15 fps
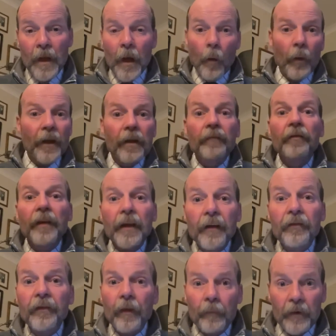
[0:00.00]
We can forgive
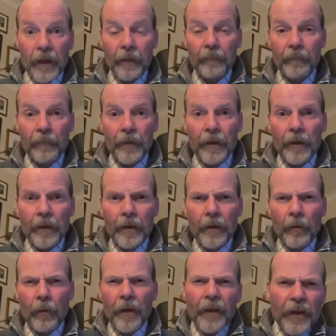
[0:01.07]
somebody
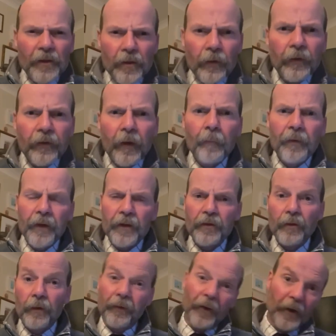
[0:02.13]
when they do something
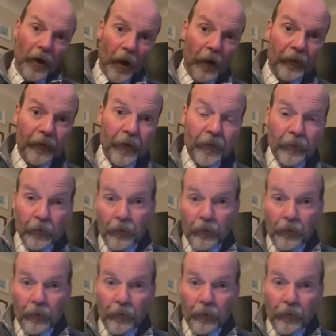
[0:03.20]
to us that hurts us or